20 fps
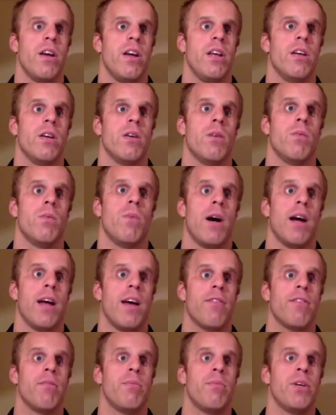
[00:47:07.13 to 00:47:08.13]
I
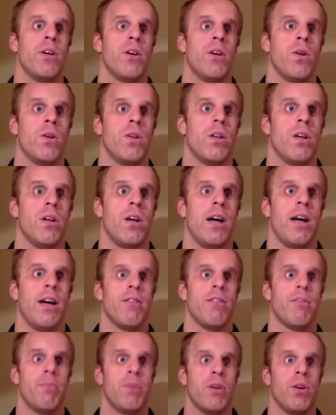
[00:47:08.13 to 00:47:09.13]
have to build
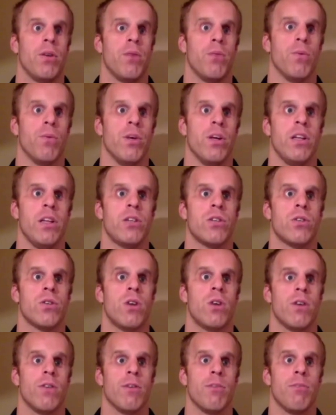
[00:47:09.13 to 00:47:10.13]
a really
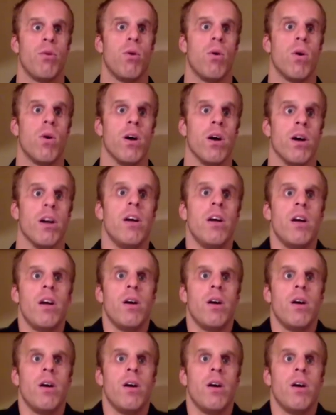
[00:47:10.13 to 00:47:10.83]
strong rapport